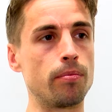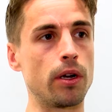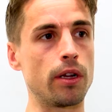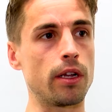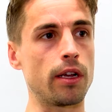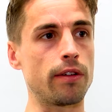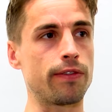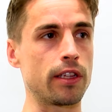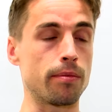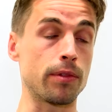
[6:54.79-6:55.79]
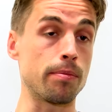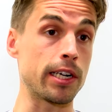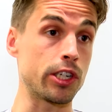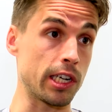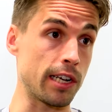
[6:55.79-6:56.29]
But I think the, the
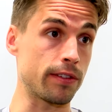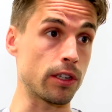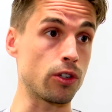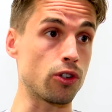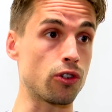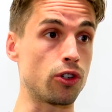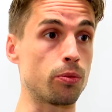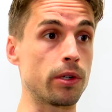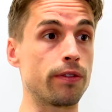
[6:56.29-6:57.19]
manager left to go to Shrewsbury.